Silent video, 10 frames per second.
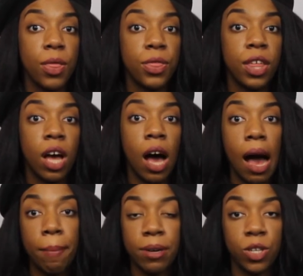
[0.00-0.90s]
the
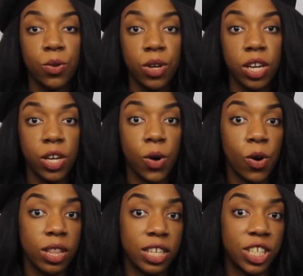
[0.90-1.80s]
opportunity
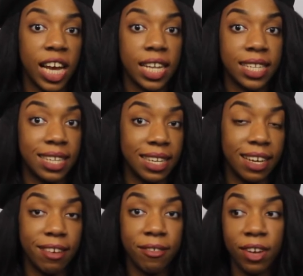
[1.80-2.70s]
or the chance to
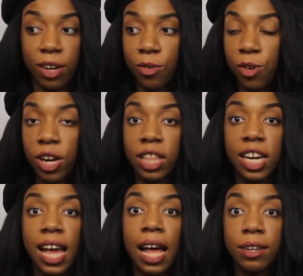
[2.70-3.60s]
live in New York. They're
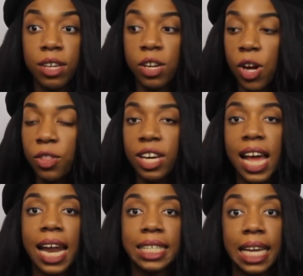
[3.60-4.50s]
not
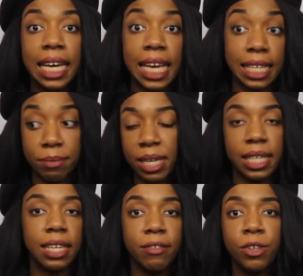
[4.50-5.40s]
as lucky as me
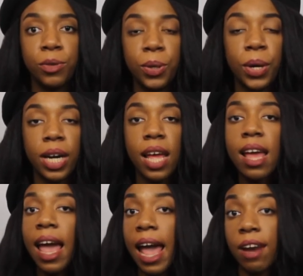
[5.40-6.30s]
to live in New York.
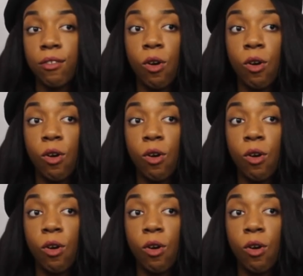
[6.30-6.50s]
And of